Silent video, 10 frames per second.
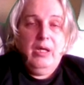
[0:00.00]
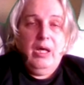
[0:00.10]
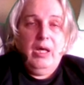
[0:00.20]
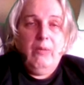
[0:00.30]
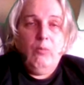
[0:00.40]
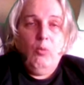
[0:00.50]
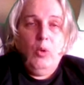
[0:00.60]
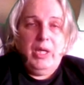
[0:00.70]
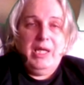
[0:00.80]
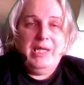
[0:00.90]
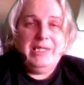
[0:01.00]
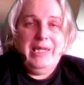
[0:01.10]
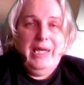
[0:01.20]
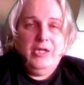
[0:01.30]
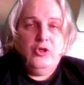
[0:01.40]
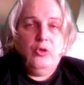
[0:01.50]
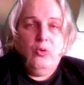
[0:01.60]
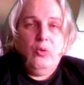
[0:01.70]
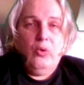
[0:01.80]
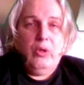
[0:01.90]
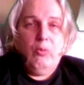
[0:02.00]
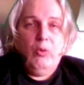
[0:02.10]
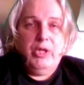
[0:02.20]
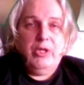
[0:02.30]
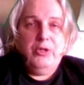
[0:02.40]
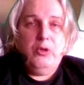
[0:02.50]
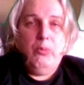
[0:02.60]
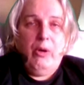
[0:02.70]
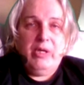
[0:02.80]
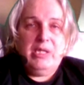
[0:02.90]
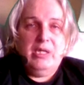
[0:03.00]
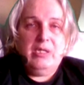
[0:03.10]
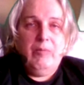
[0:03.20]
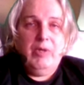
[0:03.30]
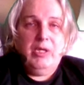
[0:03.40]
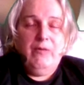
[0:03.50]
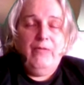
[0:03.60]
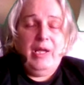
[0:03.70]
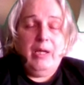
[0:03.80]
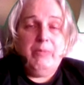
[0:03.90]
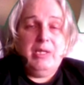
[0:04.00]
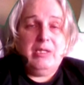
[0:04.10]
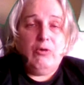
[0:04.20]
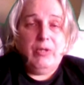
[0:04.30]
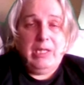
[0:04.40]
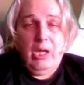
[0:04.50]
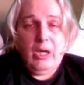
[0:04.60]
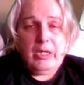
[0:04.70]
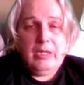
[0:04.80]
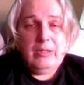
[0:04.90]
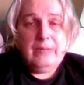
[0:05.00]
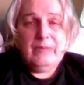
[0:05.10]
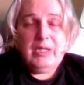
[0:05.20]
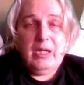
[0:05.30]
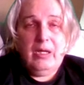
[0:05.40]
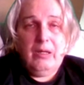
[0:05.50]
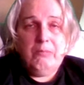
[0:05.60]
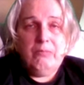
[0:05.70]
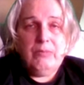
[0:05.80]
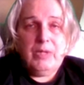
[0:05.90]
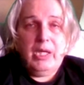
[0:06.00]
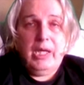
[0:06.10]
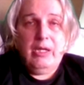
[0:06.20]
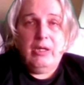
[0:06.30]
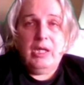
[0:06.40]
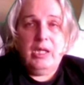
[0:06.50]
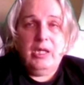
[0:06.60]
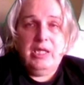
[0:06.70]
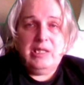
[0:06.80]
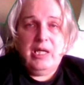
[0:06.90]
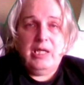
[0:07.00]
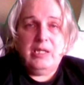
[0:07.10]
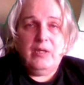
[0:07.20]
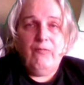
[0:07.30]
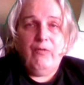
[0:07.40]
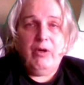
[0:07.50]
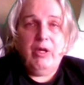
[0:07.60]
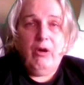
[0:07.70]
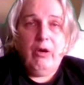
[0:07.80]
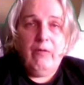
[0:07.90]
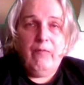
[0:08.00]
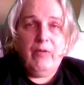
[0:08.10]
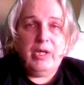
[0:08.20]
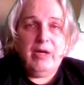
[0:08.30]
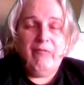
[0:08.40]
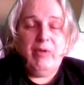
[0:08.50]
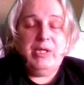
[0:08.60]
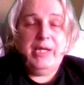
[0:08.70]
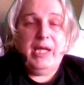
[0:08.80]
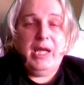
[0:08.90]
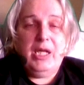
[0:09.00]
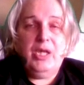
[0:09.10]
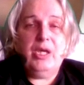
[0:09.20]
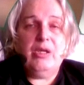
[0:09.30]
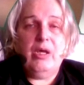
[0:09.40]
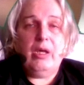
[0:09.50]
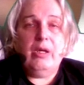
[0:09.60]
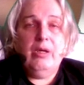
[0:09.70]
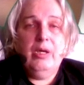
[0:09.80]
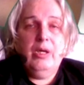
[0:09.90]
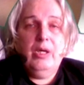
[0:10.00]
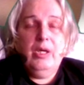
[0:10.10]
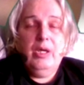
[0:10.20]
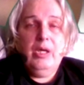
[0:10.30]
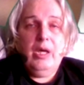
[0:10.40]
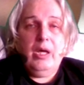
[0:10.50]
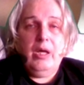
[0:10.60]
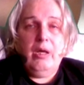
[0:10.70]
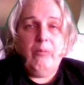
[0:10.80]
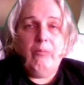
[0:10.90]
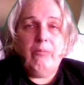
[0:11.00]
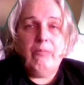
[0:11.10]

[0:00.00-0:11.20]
um, what it has led to with the two-party system that developed is gridlock um, and these days it's very hard for the government to get anything done um,